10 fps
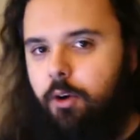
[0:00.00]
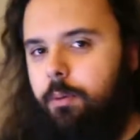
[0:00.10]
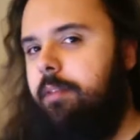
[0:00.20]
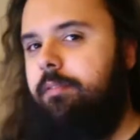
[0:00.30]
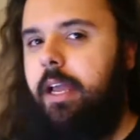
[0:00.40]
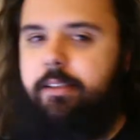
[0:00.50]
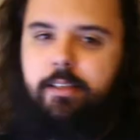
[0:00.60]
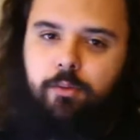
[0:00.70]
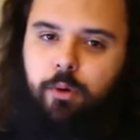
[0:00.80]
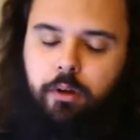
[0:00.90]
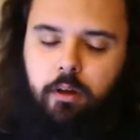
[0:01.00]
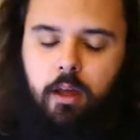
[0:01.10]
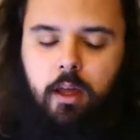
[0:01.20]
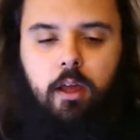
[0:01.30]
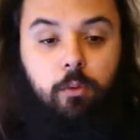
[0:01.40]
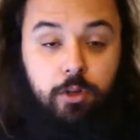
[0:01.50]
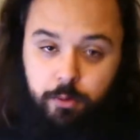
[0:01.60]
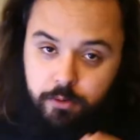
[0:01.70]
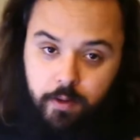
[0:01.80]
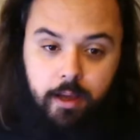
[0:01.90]
I arrived late at work, which
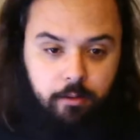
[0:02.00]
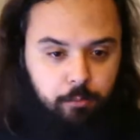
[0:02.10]
was fine.